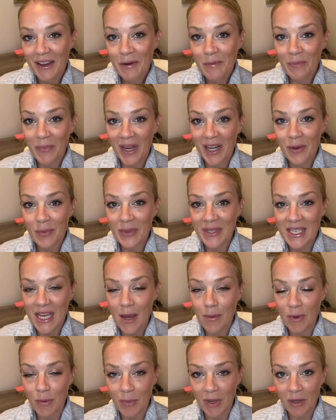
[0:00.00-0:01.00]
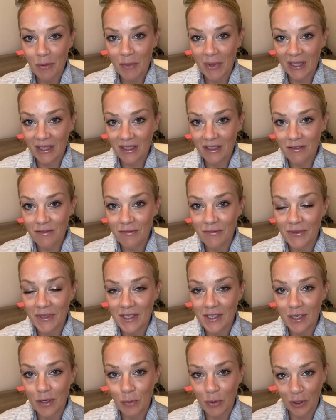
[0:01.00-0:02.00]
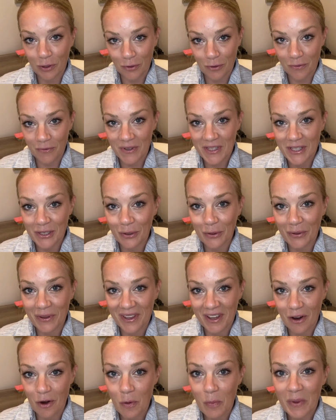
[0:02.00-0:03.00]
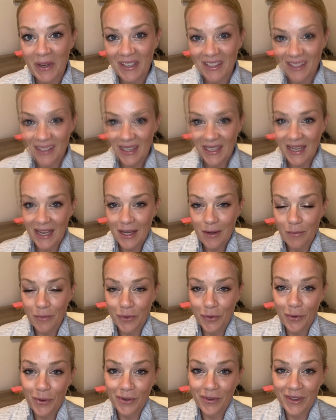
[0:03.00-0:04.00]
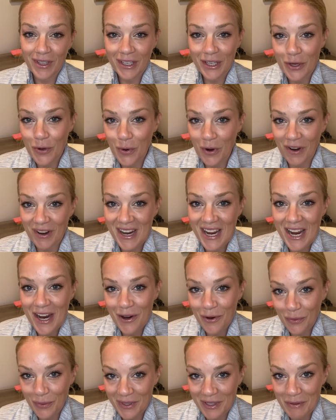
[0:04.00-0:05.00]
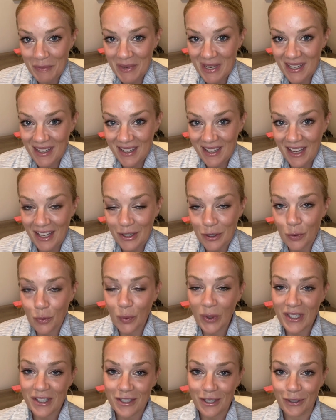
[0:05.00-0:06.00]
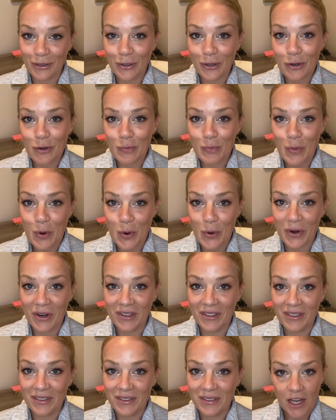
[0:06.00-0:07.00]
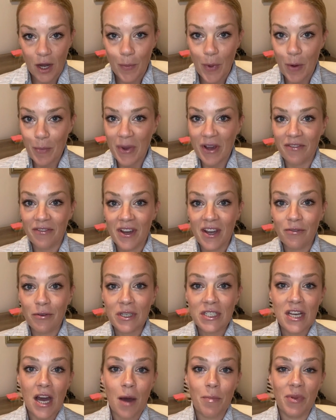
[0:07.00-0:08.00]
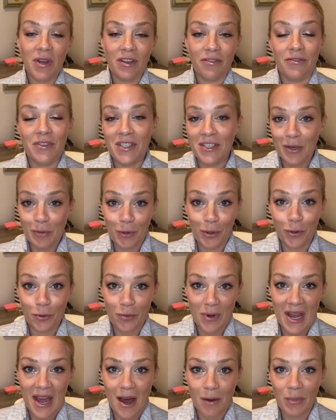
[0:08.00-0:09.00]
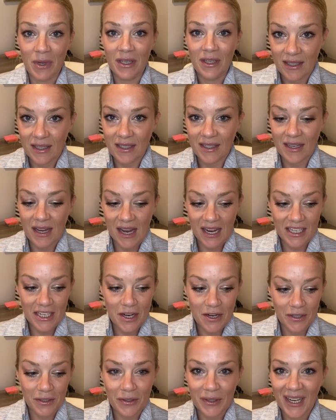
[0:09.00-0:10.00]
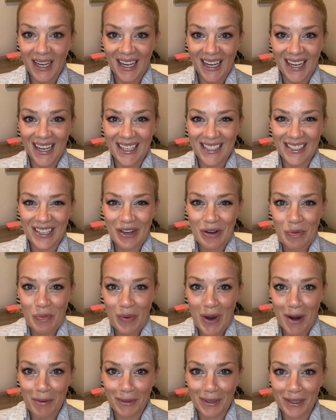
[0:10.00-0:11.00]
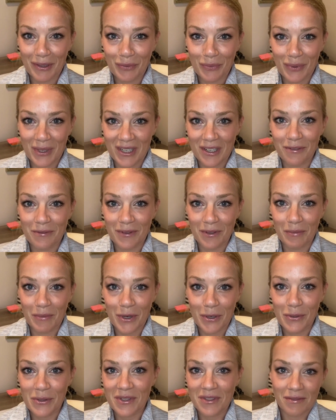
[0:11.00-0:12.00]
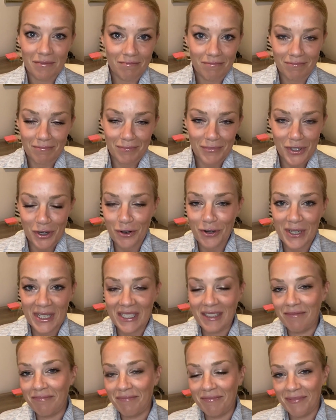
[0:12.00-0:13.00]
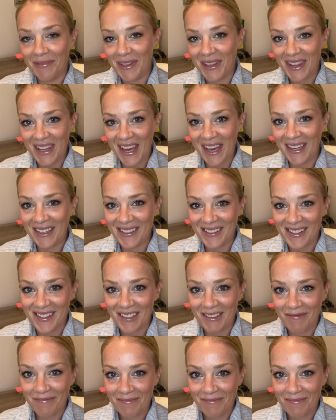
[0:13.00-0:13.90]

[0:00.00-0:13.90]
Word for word: My name is Amy McMillan, vestibular physical therapist, and I am thrilled that you are here with me and you want to learn more about my favorite topic, vestibular rehab. And I know, I know, probably one of the most nerdy things